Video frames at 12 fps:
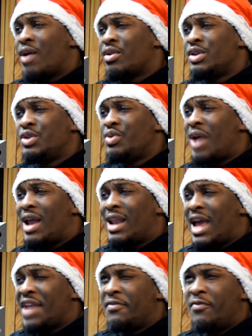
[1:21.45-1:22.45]
How could you
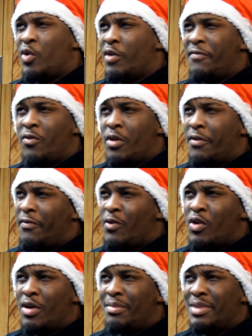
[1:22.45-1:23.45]
not like
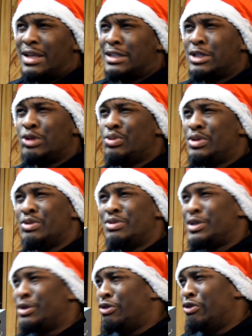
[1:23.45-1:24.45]
444 plus
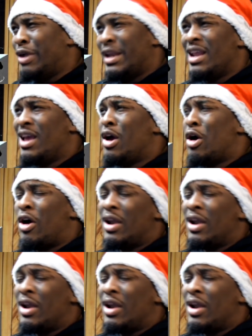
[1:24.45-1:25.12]
222 and